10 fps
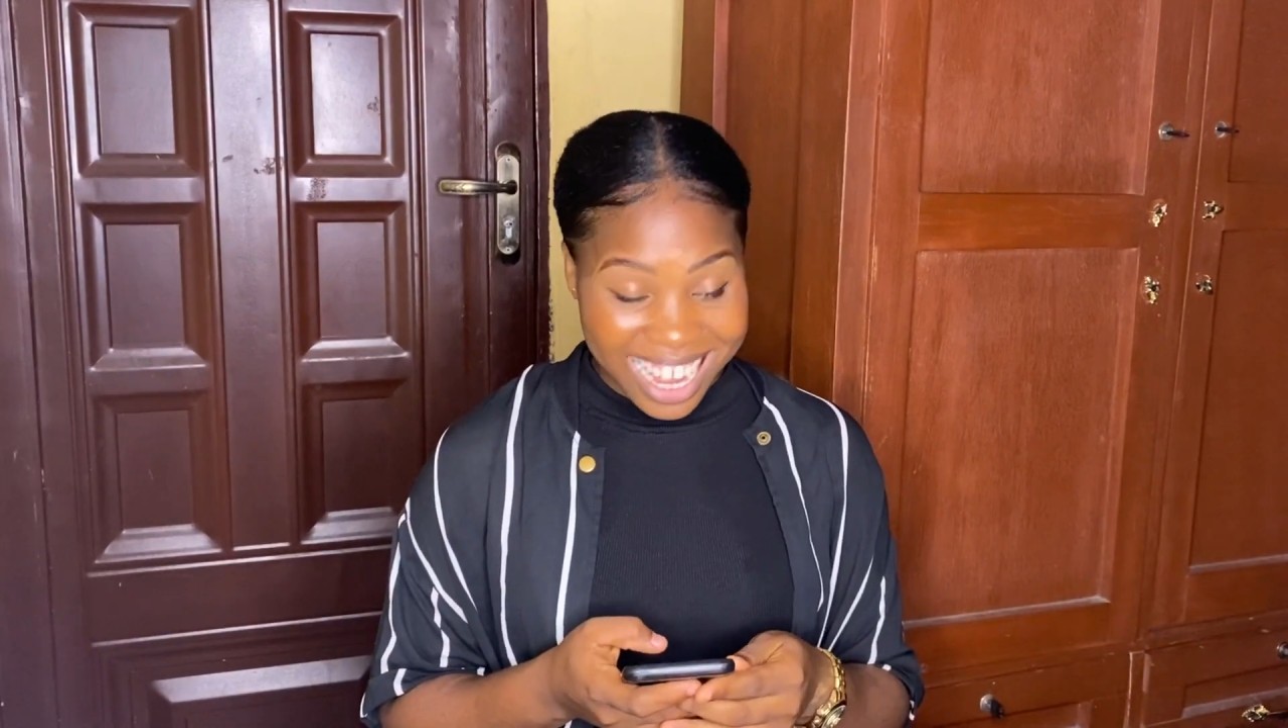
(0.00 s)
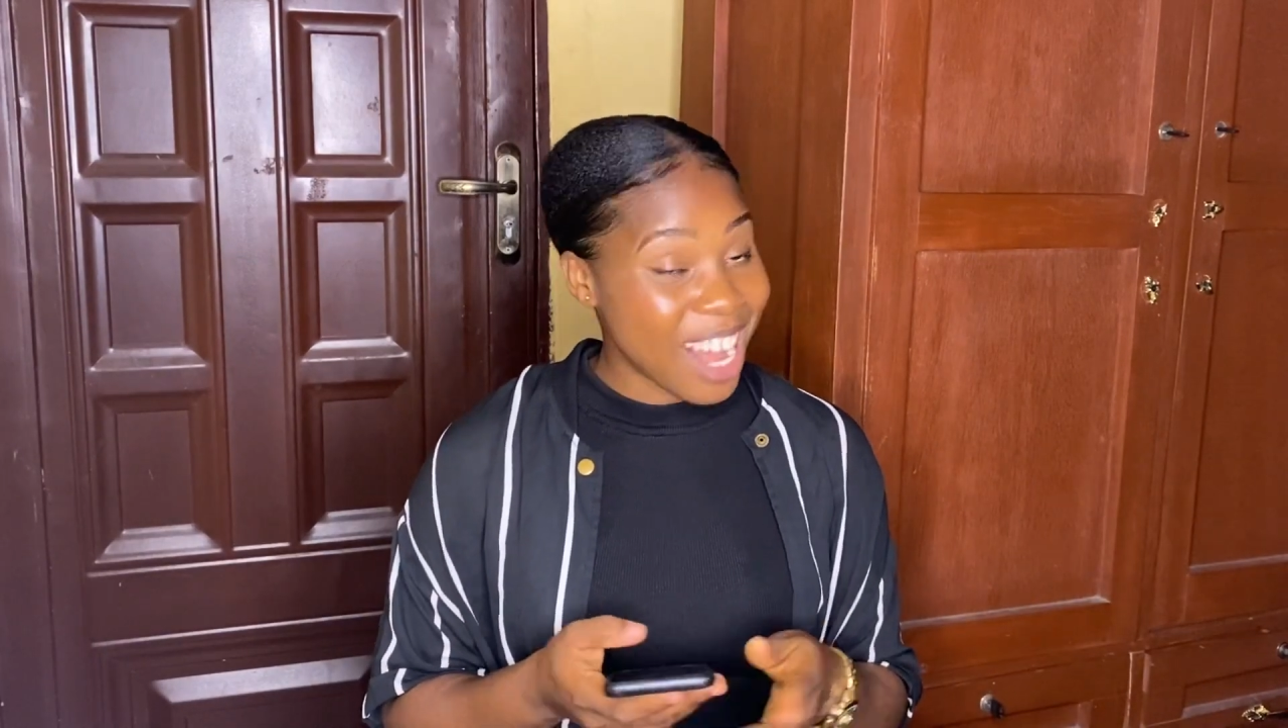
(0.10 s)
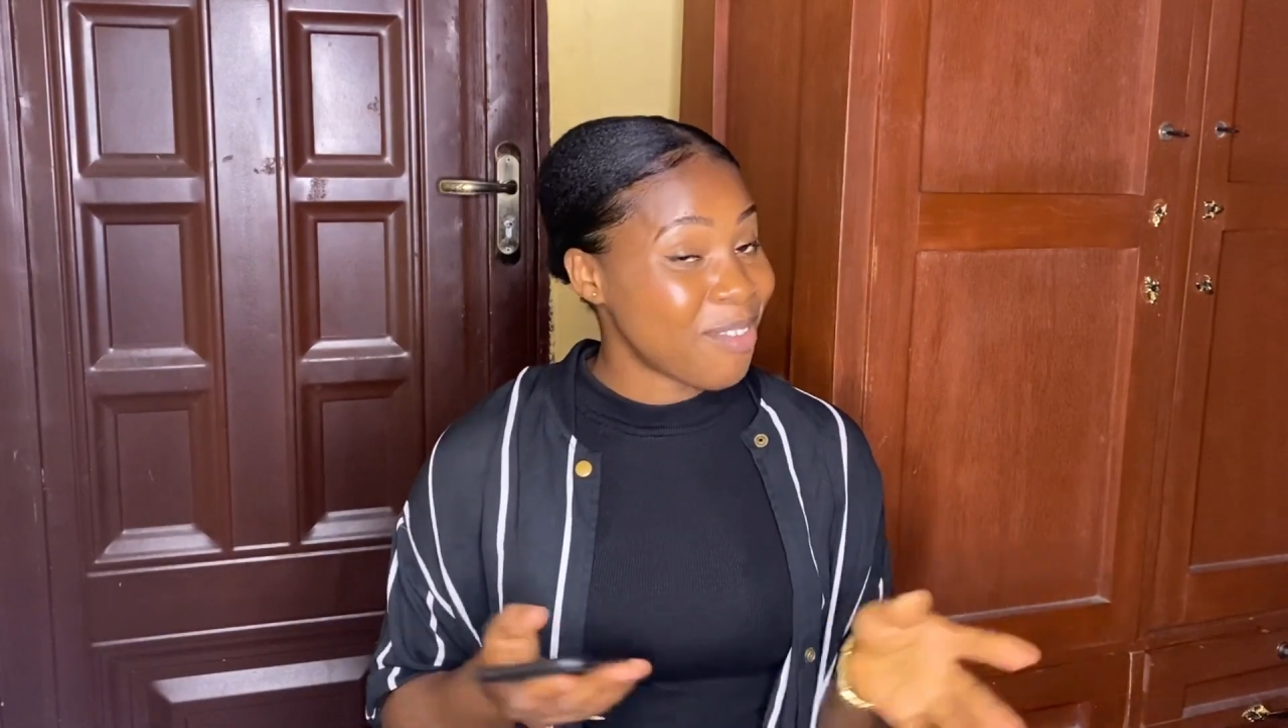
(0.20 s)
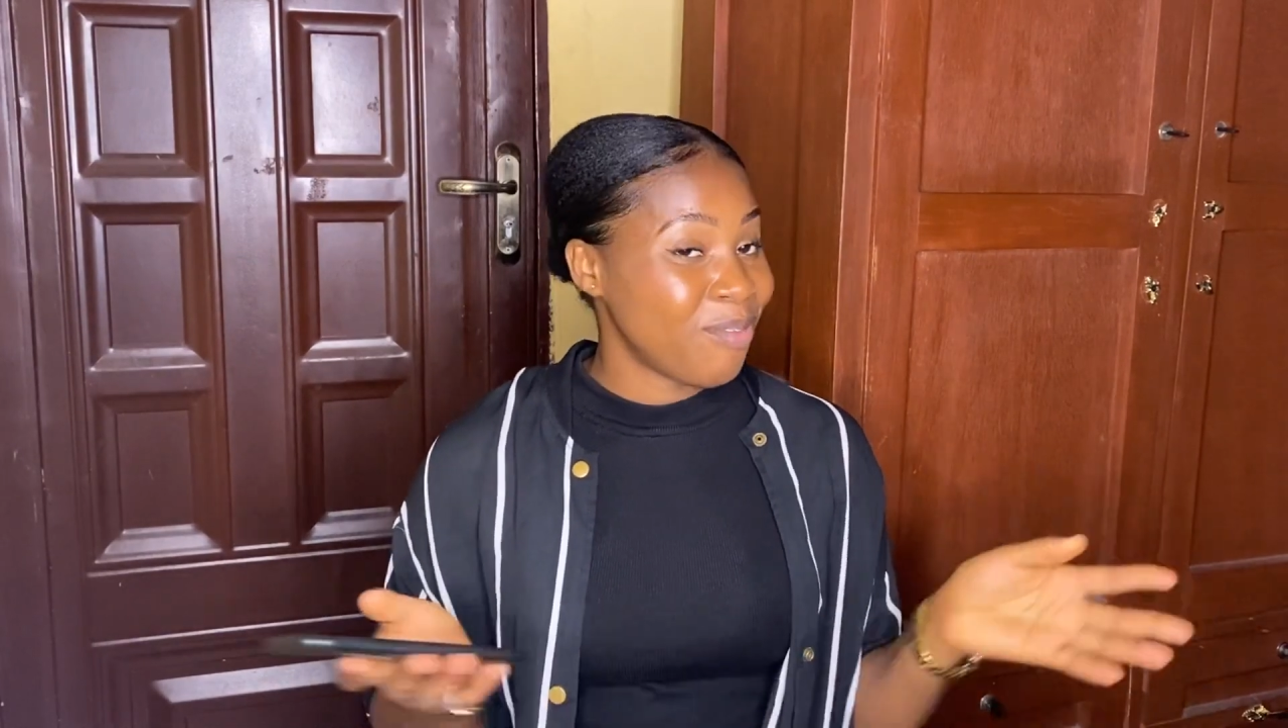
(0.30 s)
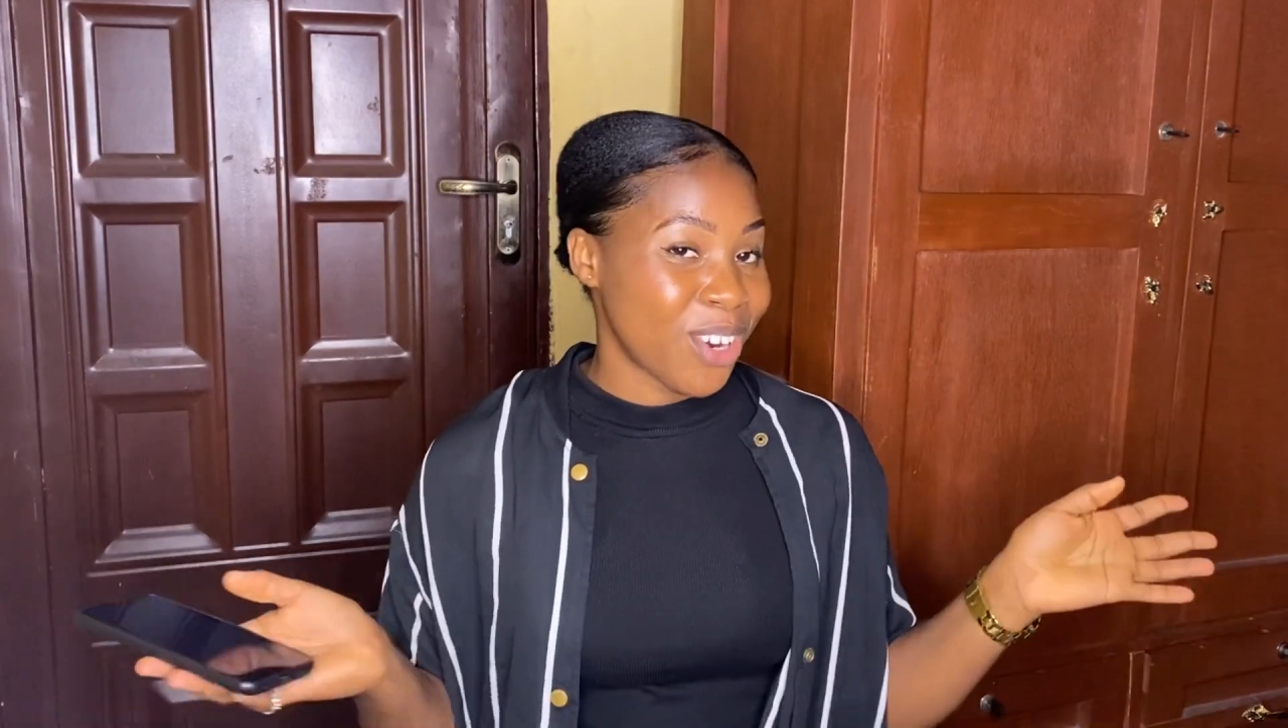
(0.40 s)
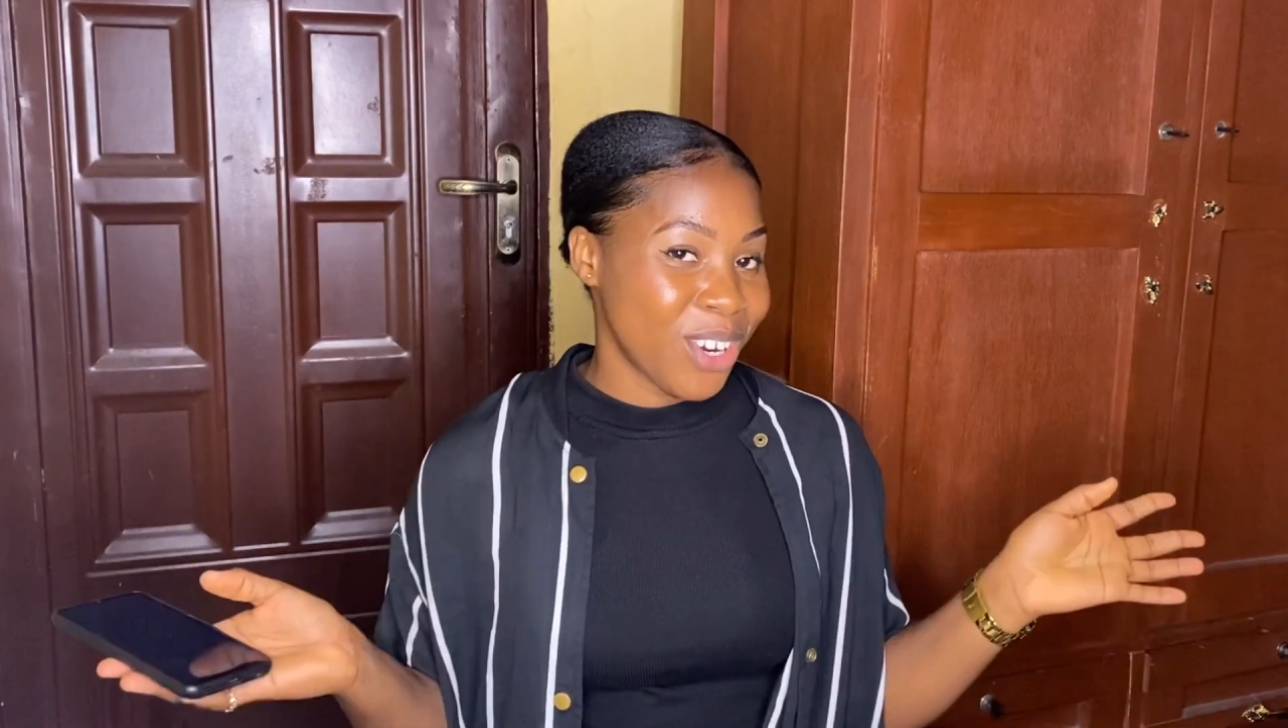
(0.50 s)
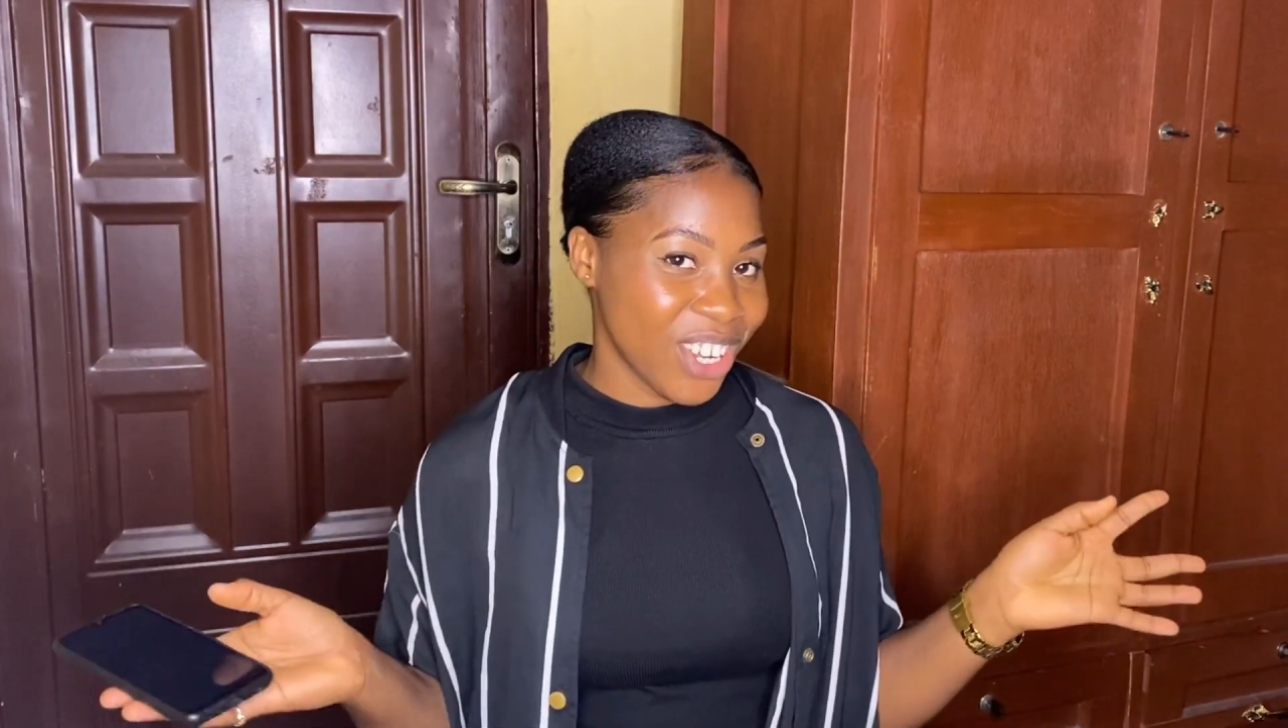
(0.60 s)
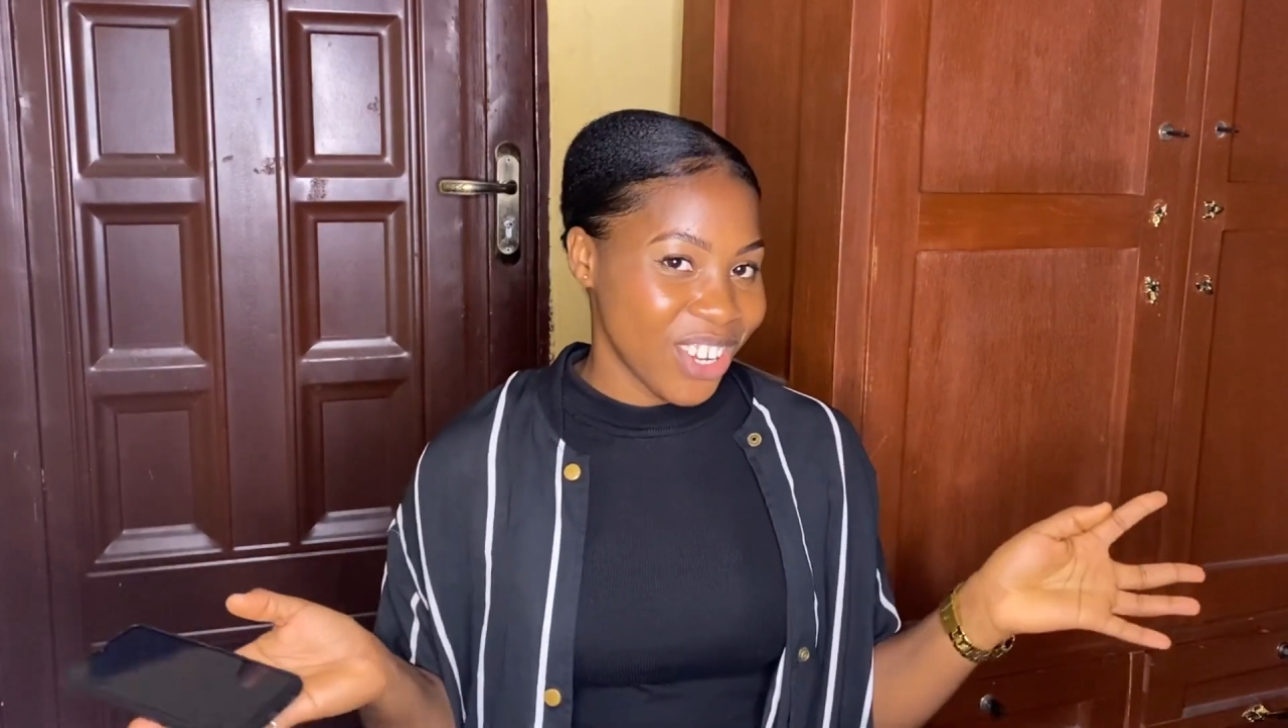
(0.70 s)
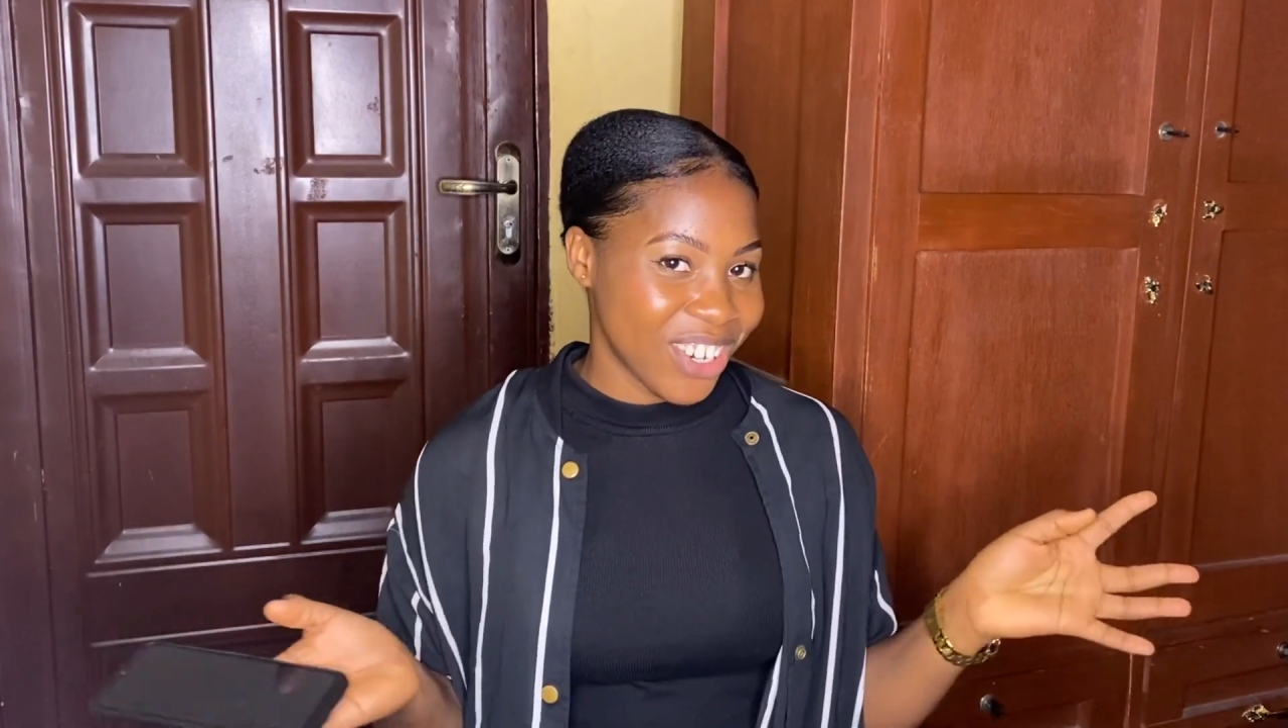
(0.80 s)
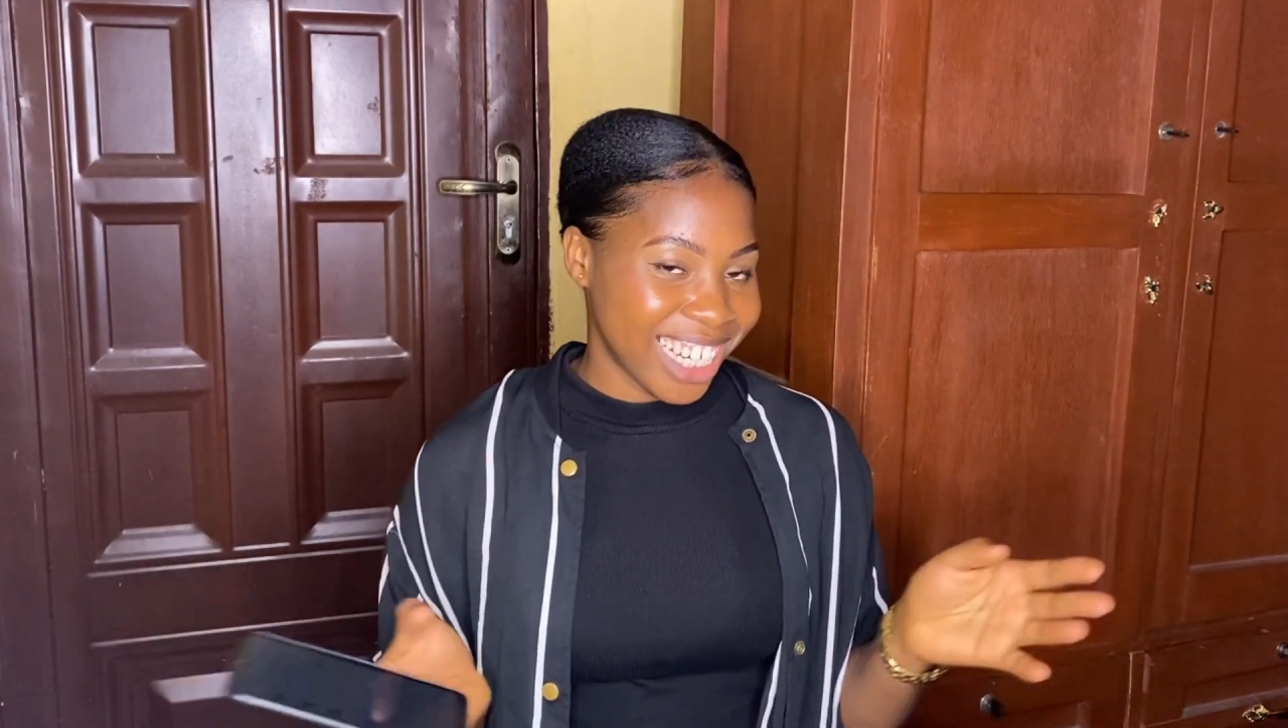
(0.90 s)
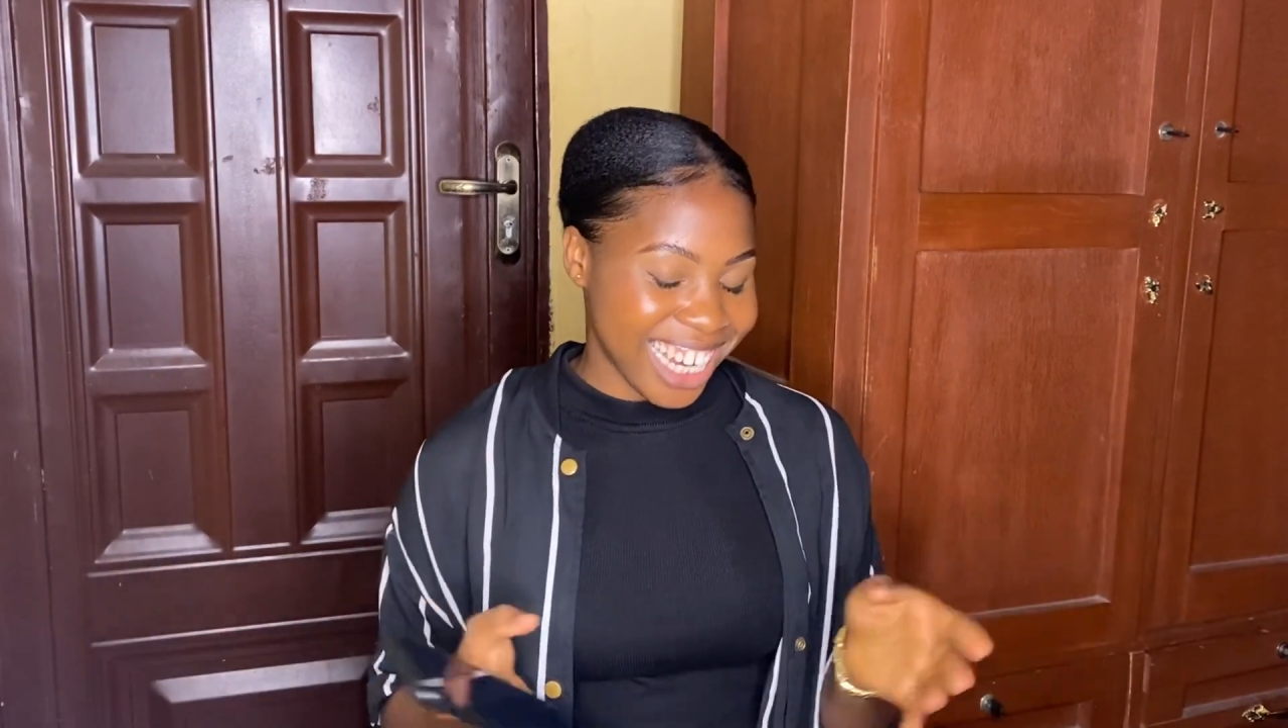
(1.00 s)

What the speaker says: I'm very young,